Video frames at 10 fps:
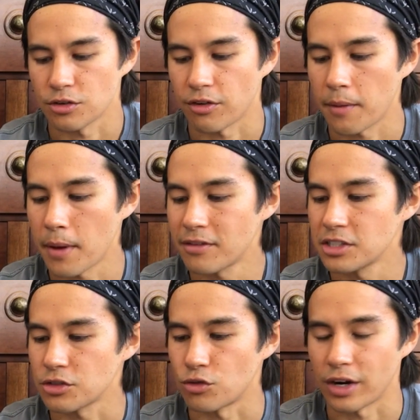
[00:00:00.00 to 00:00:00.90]
if I'm ever
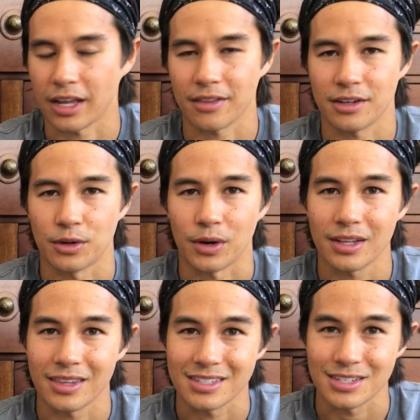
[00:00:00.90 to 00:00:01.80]
just running out the door,
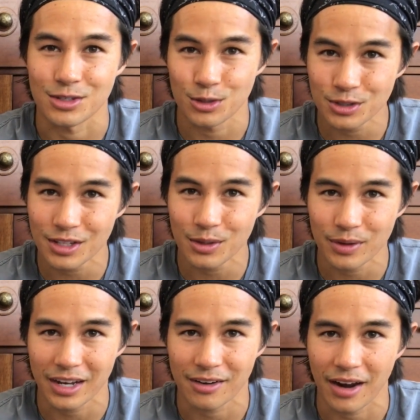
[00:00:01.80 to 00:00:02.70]
this is usually the
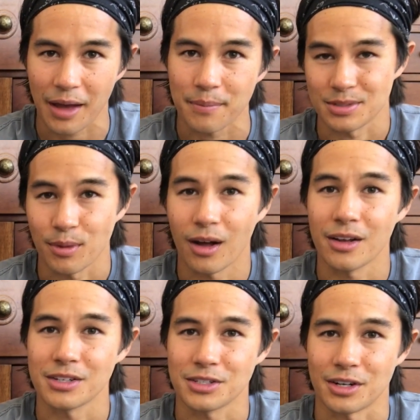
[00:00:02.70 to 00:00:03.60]
one I grab. It's
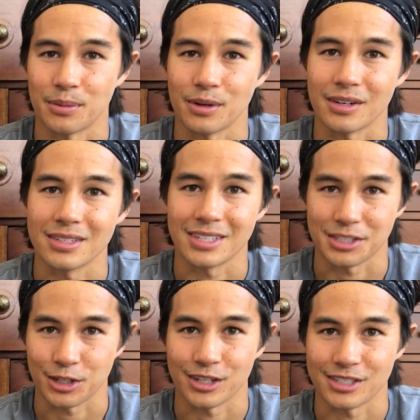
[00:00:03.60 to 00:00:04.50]
small, it's durable, it
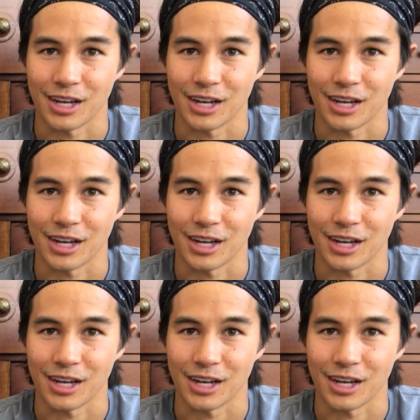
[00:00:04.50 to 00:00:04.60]
does a good